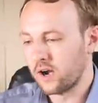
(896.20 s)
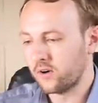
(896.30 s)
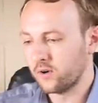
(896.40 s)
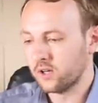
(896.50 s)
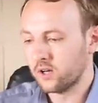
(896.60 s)

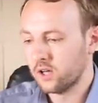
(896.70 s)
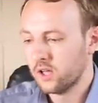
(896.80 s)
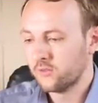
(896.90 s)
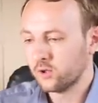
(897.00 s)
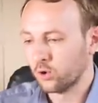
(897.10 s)
area
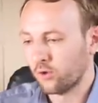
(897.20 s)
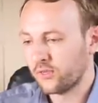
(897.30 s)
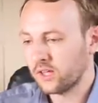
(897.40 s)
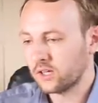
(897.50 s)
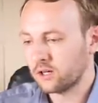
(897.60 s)
that you're
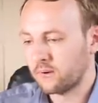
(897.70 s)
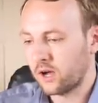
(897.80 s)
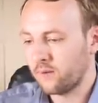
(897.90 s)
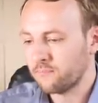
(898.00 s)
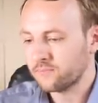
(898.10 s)
thinking
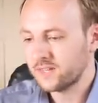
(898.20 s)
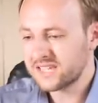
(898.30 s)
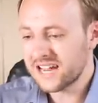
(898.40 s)
about, there's